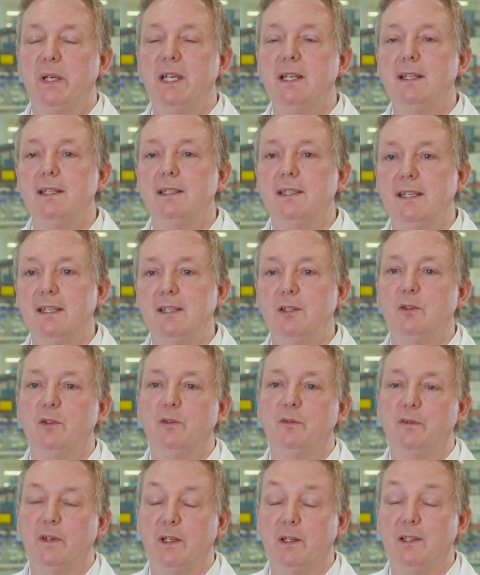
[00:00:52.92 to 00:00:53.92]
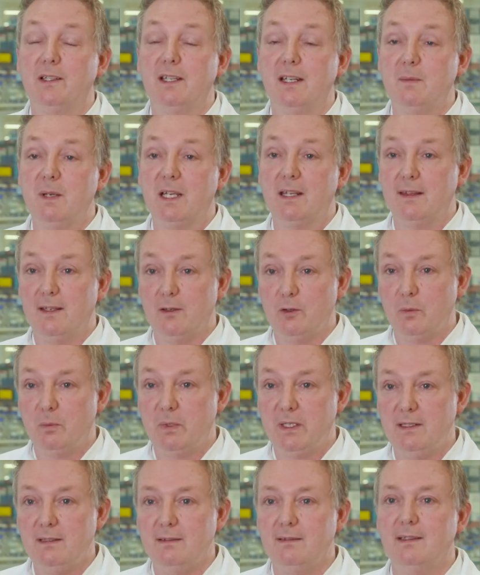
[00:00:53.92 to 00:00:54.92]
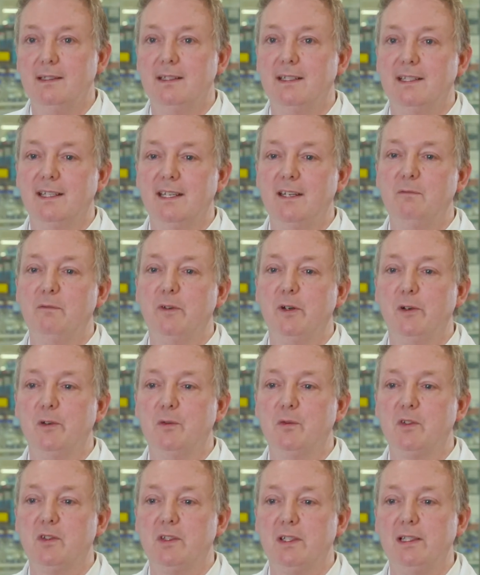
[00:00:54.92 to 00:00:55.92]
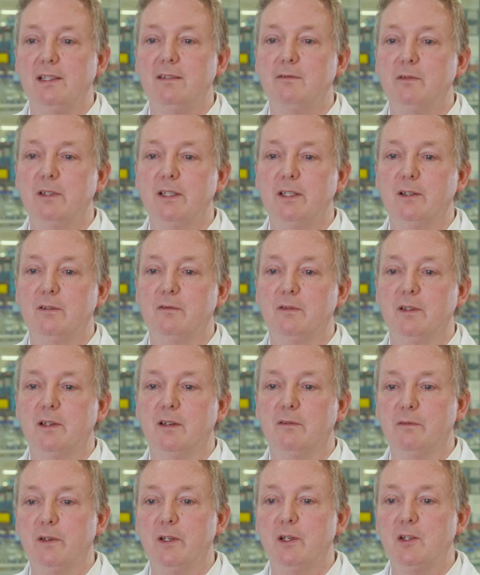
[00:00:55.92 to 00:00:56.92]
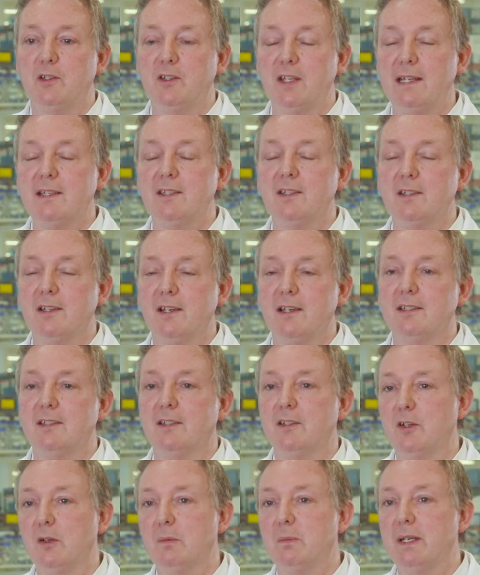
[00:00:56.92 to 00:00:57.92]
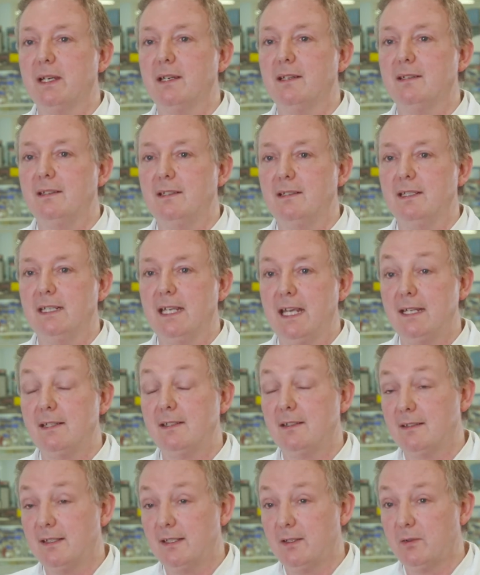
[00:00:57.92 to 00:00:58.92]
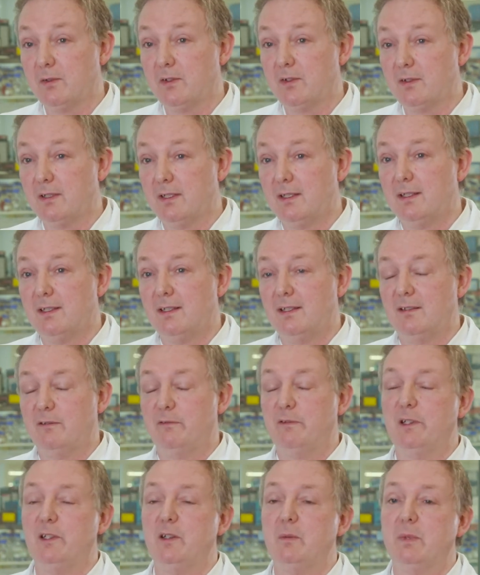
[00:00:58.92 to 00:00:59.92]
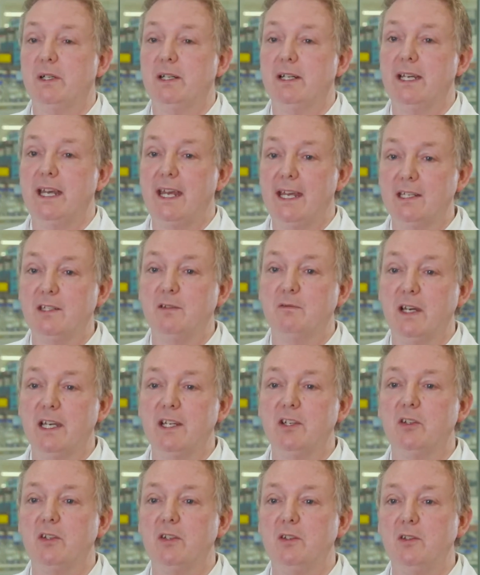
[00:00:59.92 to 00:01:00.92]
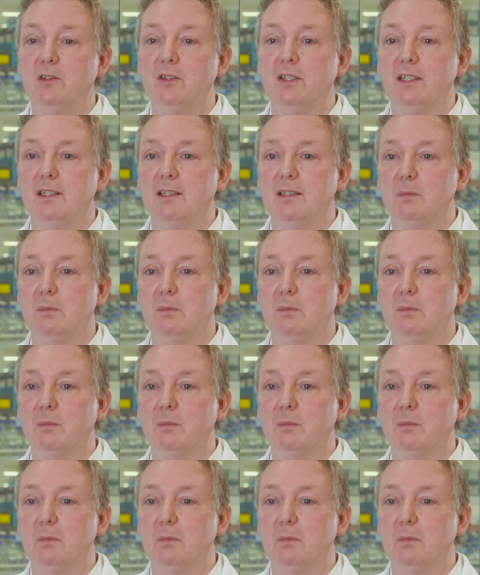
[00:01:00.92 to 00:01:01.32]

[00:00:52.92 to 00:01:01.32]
PDT, or photodynamic therapy, involves delivery of a photosensitizing compound into cancer cells, followed by activation using